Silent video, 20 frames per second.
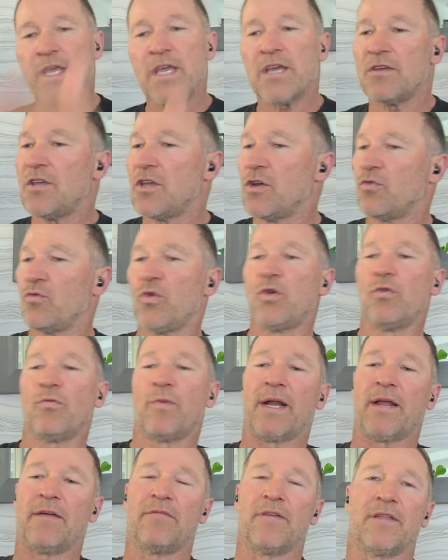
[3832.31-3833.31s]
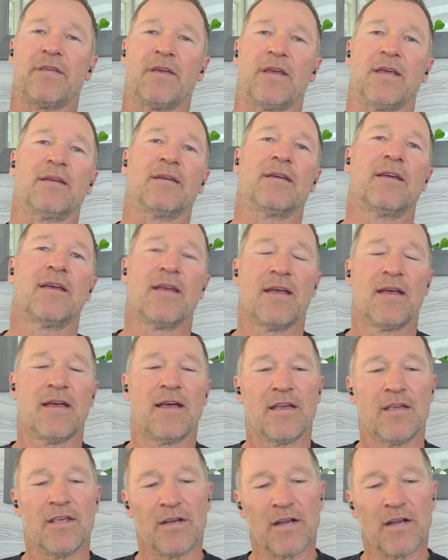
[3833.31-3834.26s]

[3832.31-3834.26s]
wow, you win everything.